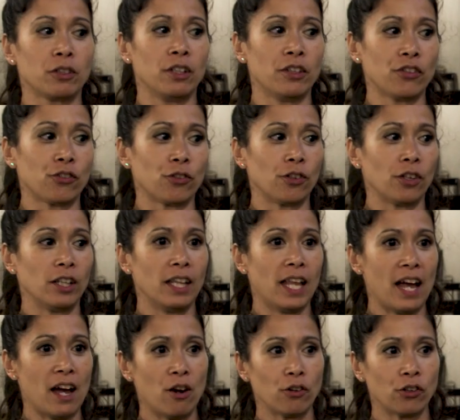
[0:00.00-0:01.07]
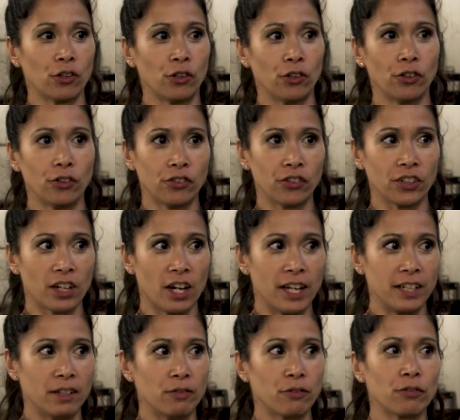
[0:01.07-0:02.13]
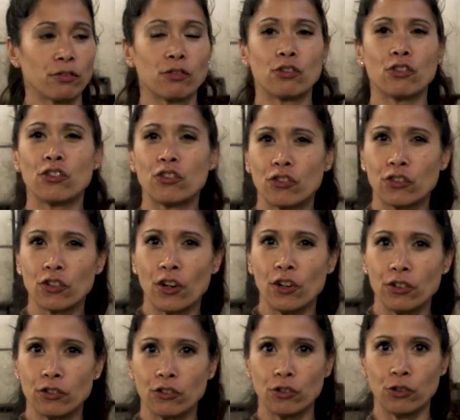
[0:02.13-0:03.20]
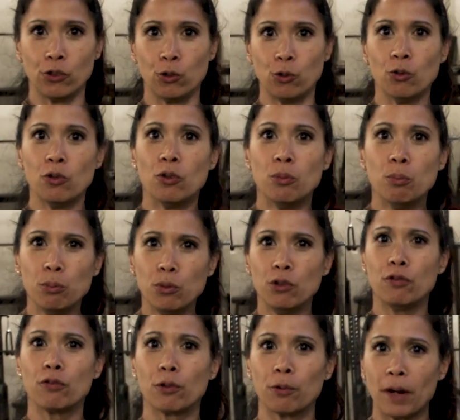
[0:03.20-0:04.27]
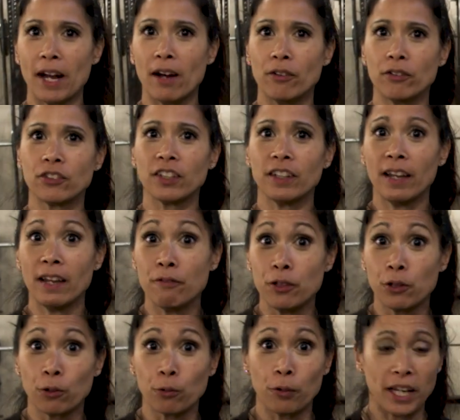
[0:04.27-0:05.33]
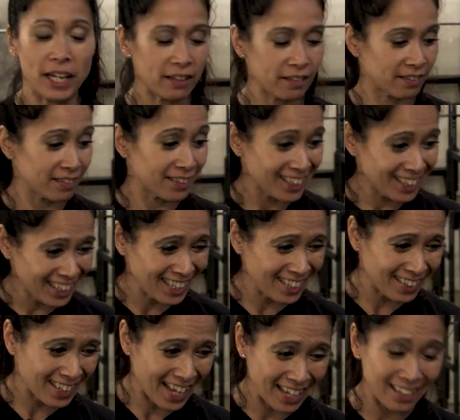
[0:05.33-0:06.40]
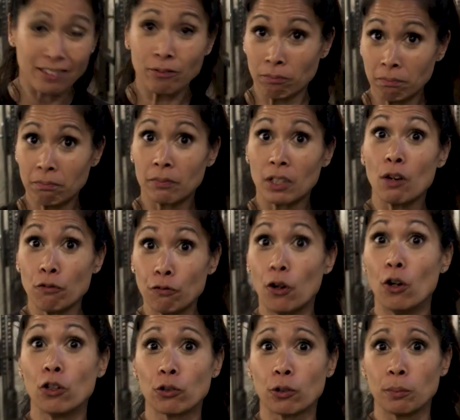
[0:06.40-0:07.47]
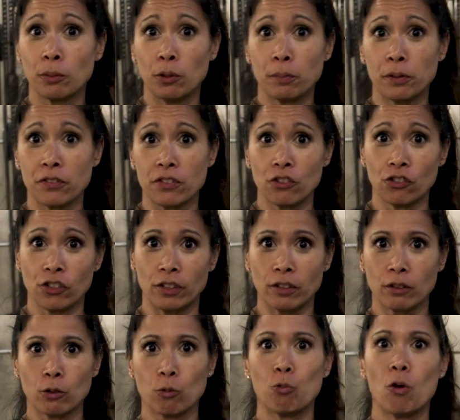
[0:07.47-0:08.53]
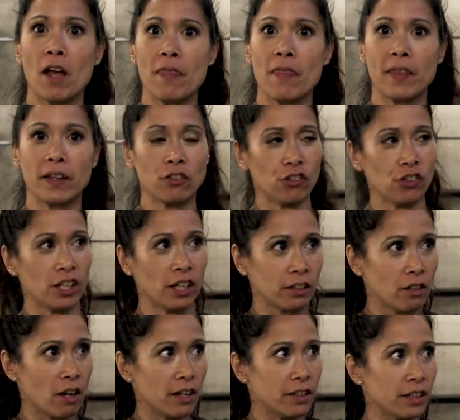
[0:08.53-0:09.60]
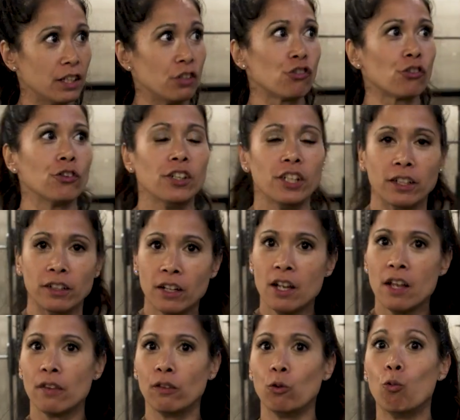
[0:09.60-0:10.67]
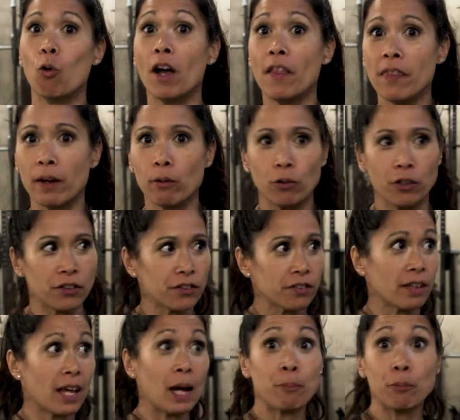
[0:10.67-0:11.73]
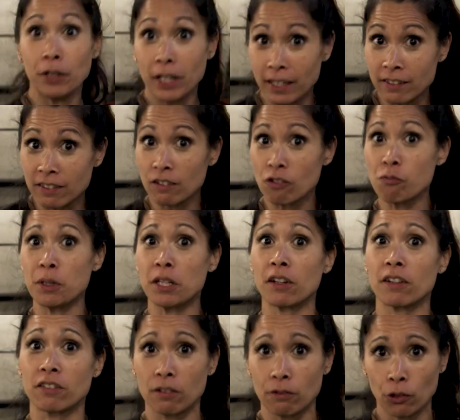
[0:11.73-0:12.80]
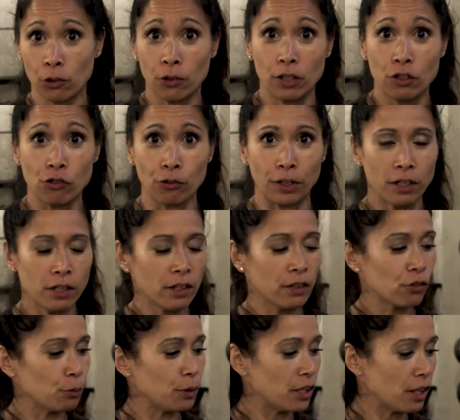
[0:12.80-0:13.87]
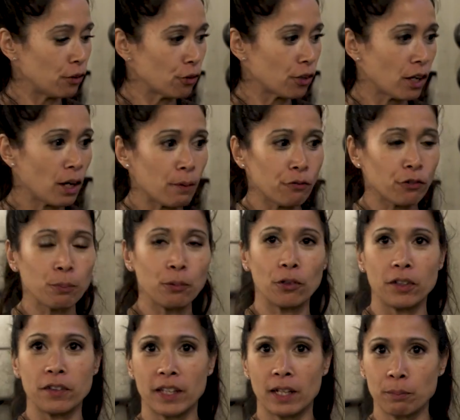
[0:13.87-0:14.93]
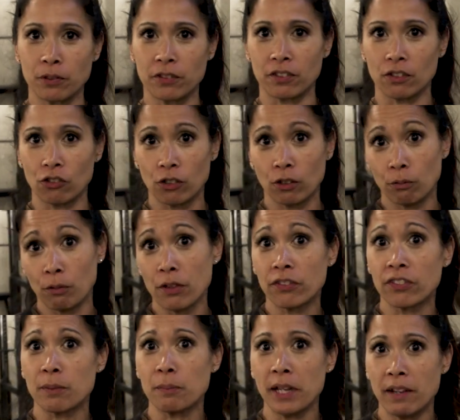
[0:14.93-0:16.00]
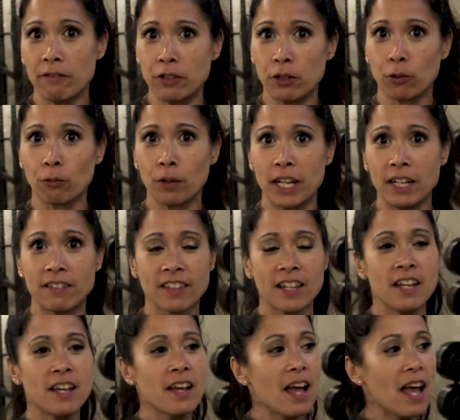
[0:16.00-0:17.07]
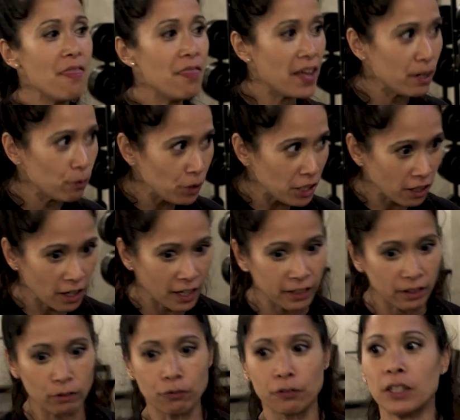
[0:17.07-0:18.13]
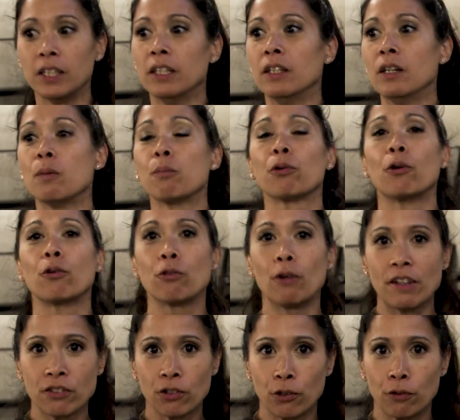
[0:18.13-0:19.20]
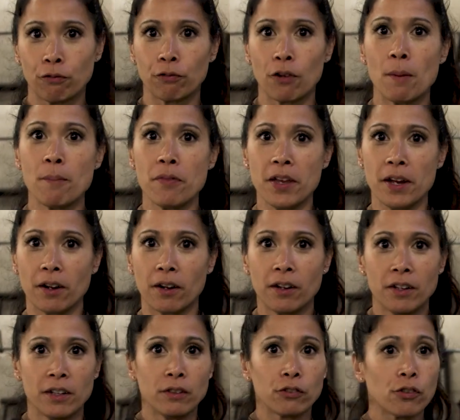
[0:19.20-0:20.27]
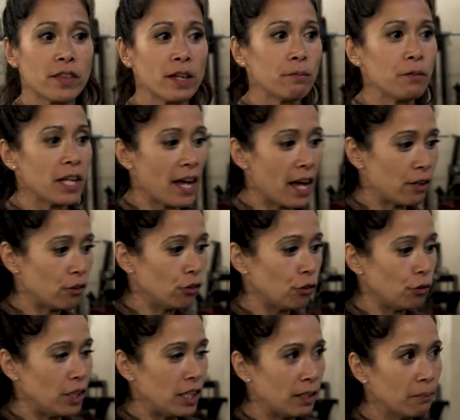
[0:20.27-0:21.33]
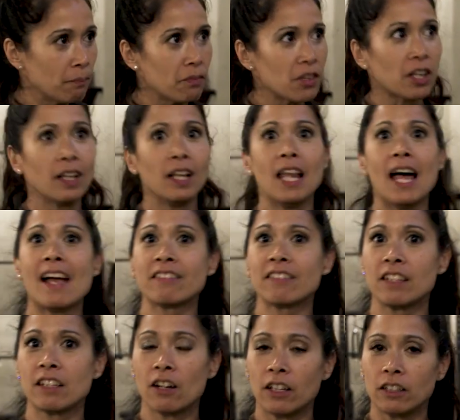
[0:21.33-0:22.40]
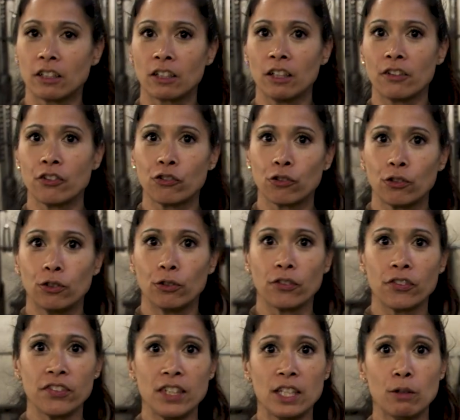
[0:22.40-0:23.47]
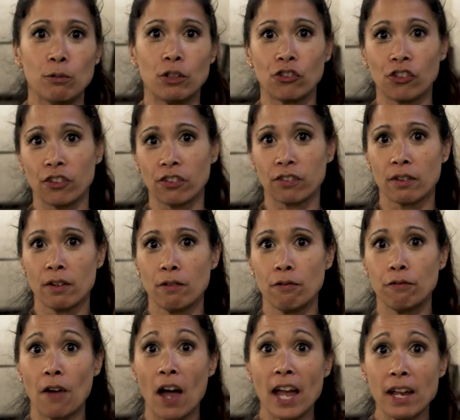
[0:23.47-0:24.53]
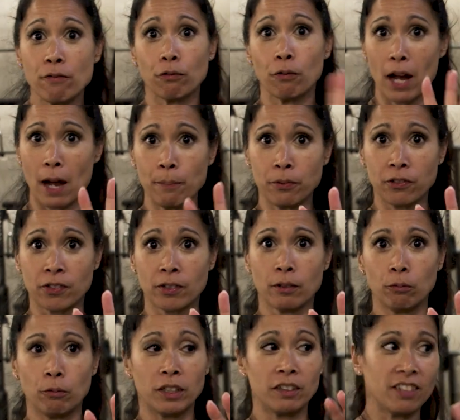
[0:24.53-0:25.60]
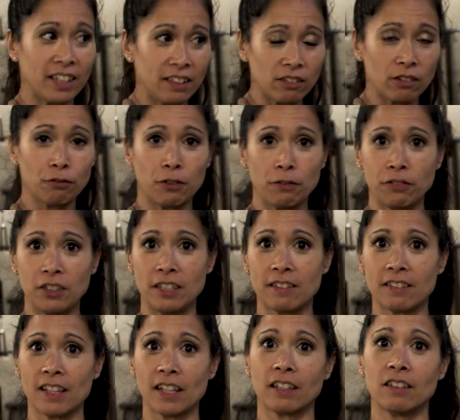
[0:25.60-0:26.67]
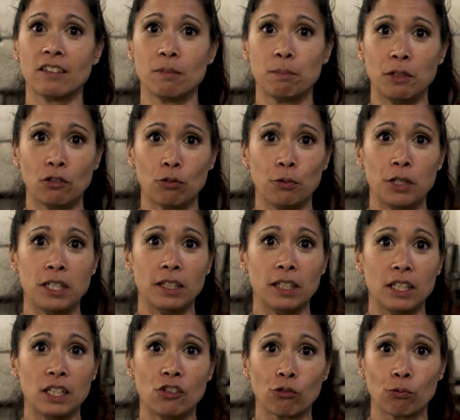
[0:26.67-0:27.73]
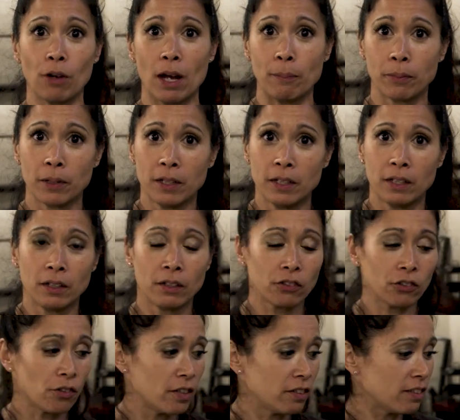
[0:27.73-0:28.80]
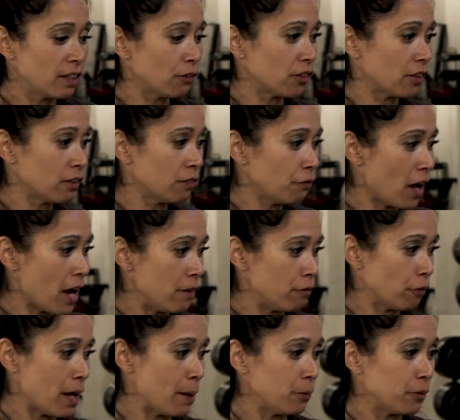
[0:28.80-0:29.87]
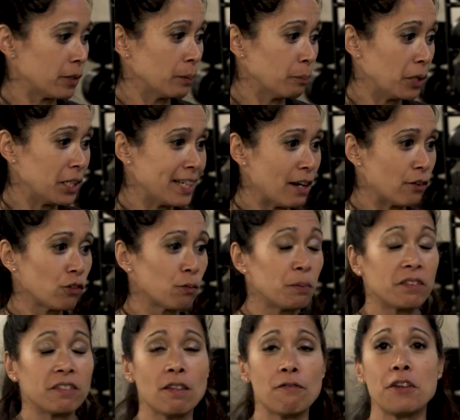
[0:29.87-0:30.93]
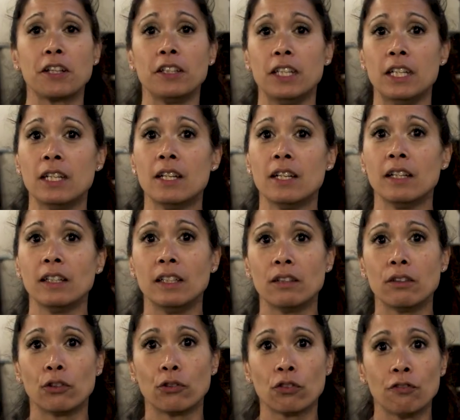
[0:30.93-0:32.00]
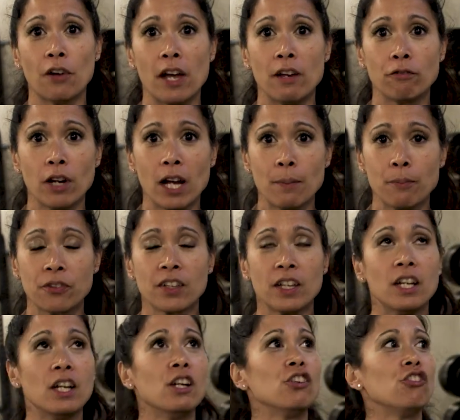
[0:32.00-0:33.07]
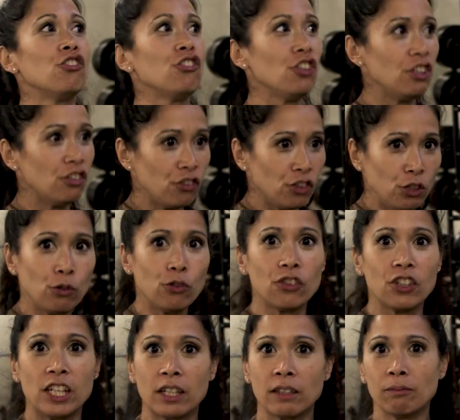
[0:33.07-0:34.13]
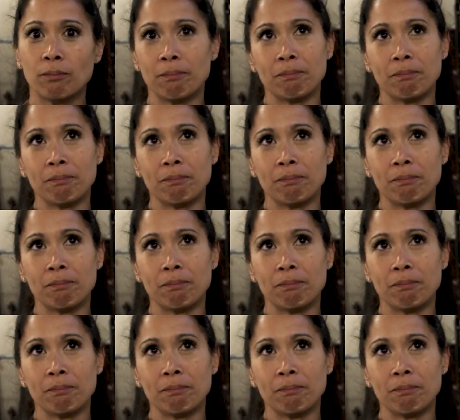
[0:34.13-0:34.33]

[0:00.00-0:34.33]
cluster allowed her to kind of start to move around heavier weights in that vulnerable position, the one that she had gotten injured in, the one that was apprehensive because of her injury. So we get her comfortable in that position with some heavier weights, and then we kind of progress her from there. So then we had her doing the classic kind of cluster you'll see, which is 5 reps with 10 to 15 seconds between each rep. So this gives us 5 reps, but now specifically in those 5 reps, she's using